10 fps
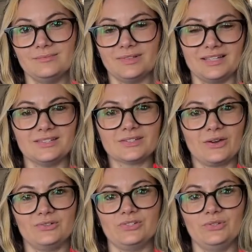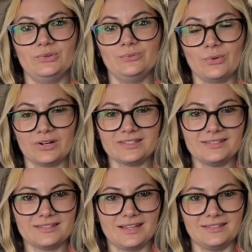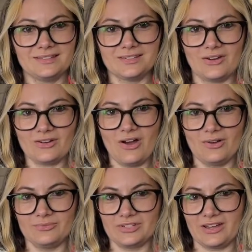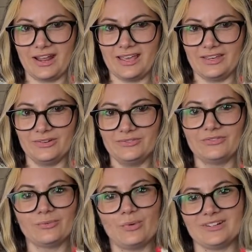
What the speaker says: Please go to morrisonsons.com.au for more